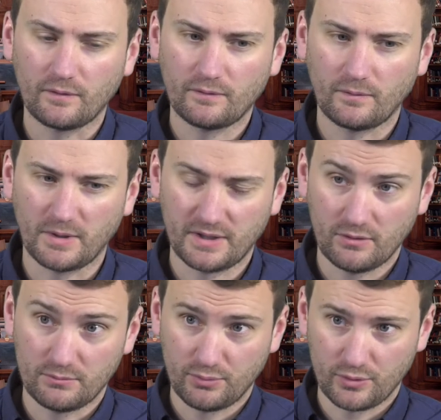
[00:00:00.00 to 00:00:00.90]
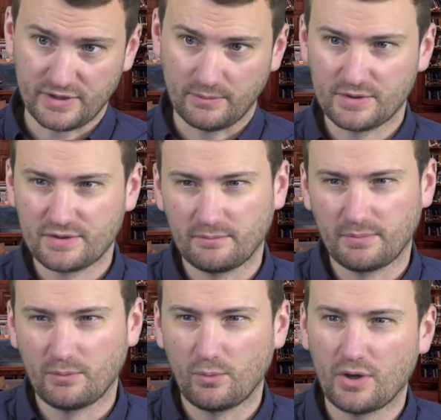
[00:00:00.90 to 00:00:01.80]
So my current project, which I've
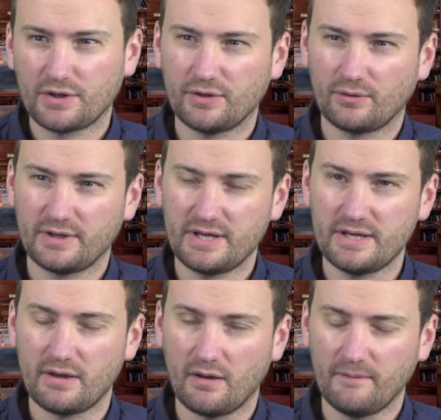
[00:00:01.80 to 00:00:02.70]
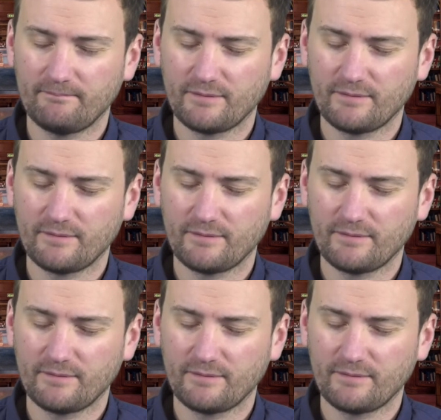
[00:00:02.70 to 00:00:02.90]
been working on here,